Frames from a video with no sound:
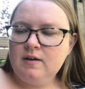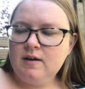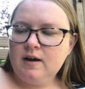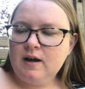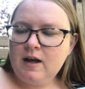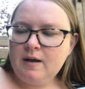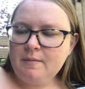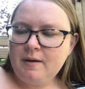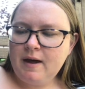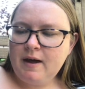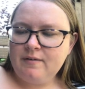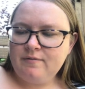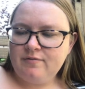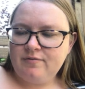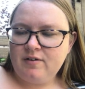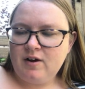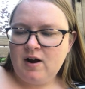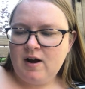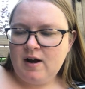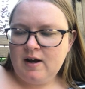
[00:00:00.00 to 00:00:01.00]
"Come on,
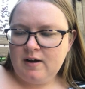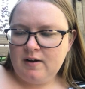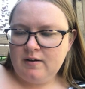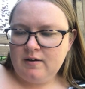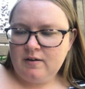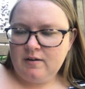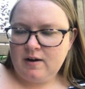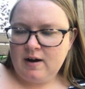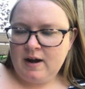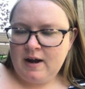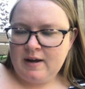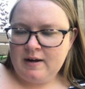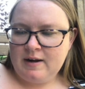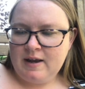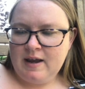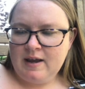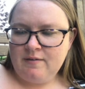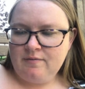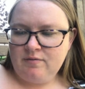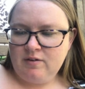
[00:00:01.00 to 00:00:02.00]
frog," cried
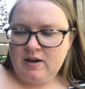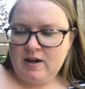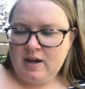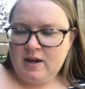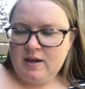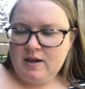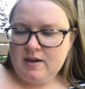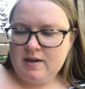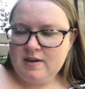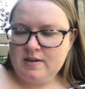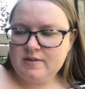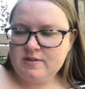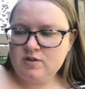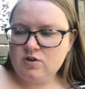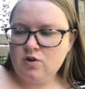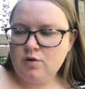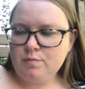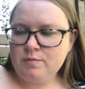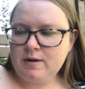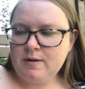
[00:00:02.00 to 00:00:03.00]
Avery. He
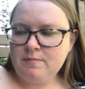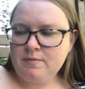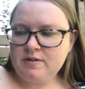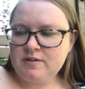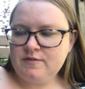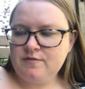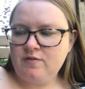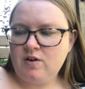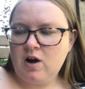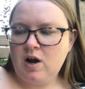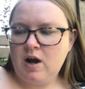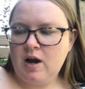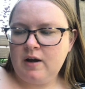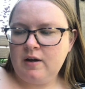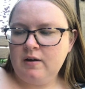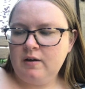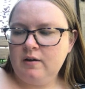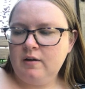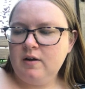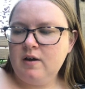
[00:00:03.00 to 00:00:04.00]
scooped up his frog.
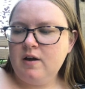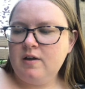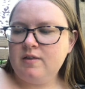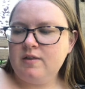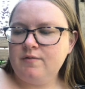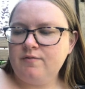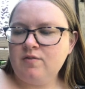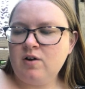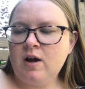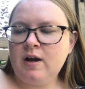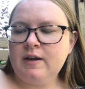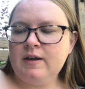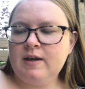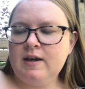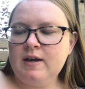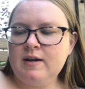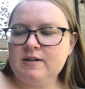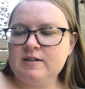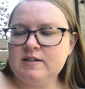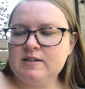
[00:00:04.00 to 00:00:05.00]
The frog
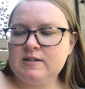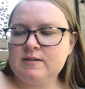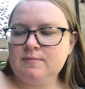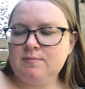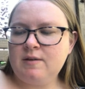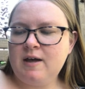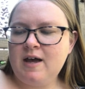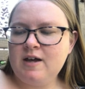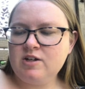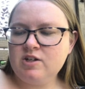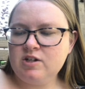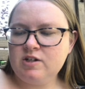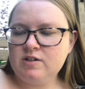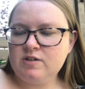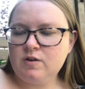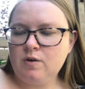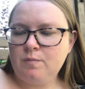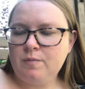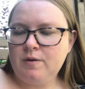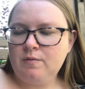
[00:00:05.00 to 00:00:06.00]
kicked splashy
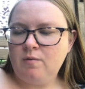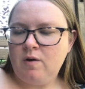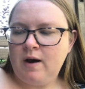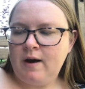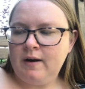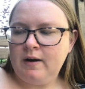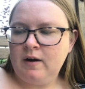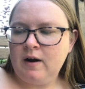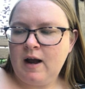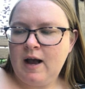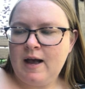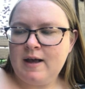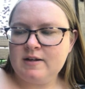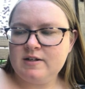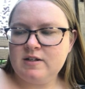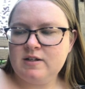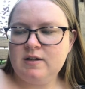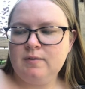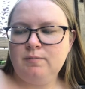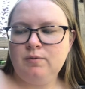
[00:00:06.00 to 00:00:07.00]
soapy water
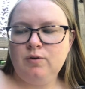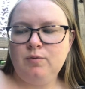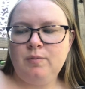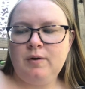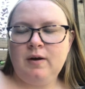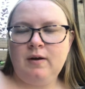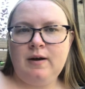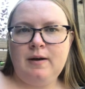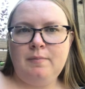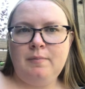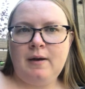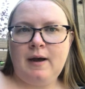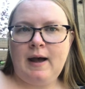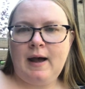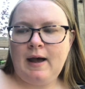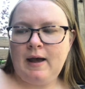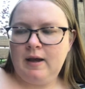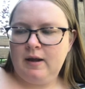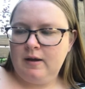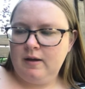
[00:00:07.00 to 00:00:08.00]
onto the blueberry
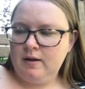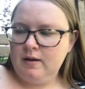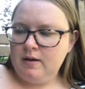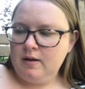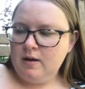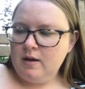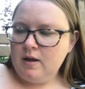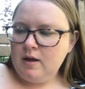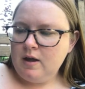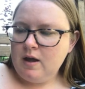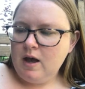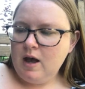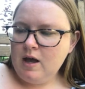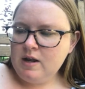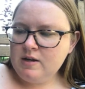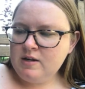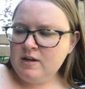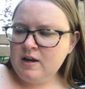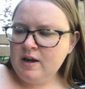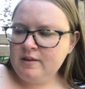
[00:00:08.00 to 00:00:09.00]
pie.
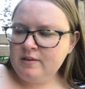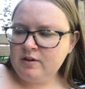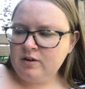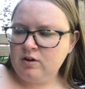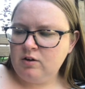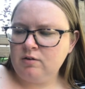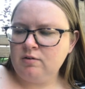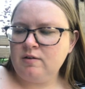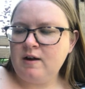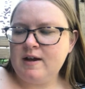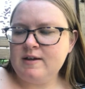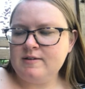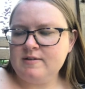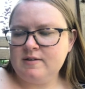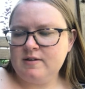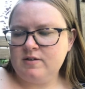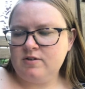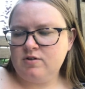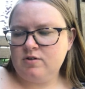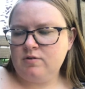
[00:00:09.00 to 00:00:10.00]
"Another
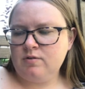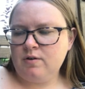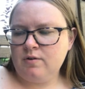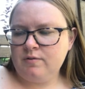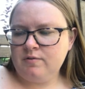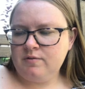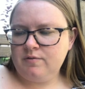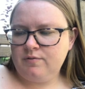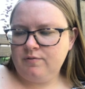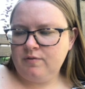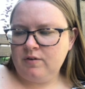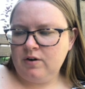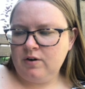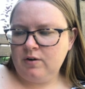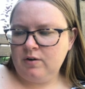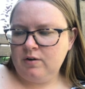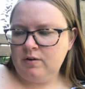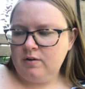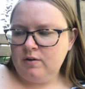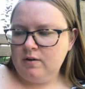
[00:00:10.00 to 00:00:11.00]
crisis," groaned
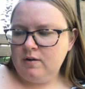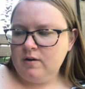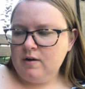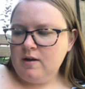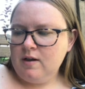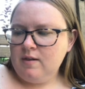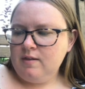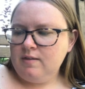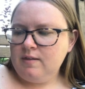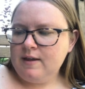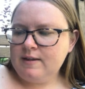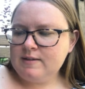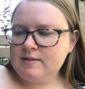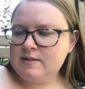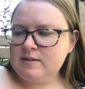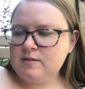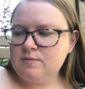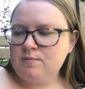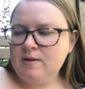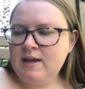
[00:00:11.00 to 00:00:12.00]
Fern.
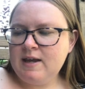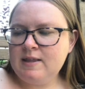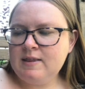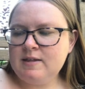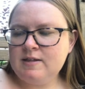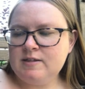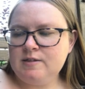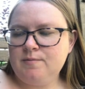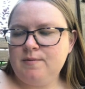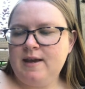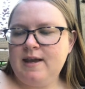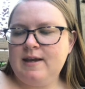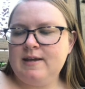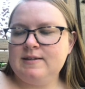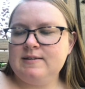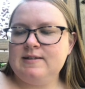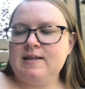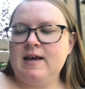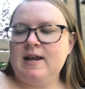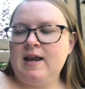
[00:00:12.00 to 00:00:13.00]
"Let's swing in the swing,"
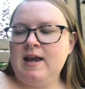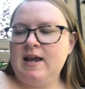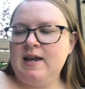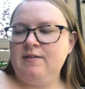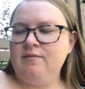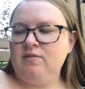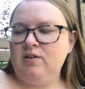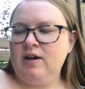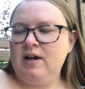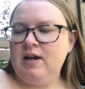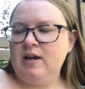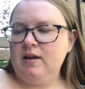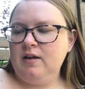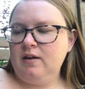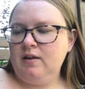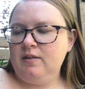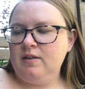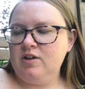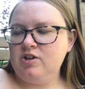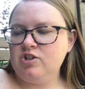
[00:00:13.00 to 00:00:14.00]
said Avery.
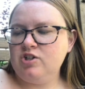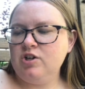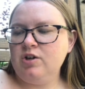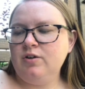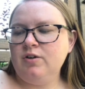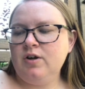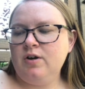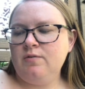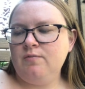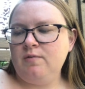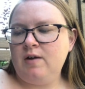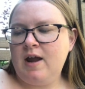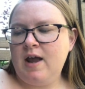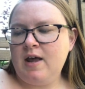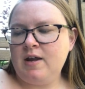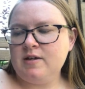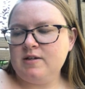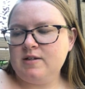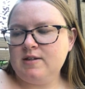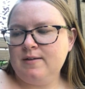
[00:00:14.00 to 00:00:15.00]
The children
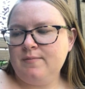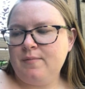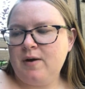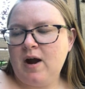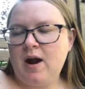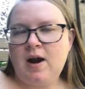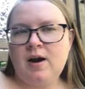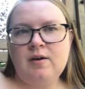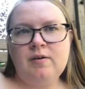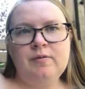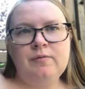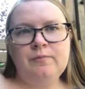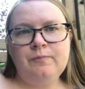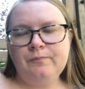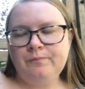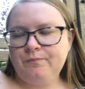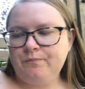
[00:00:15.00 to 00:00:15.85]
ran to the barn.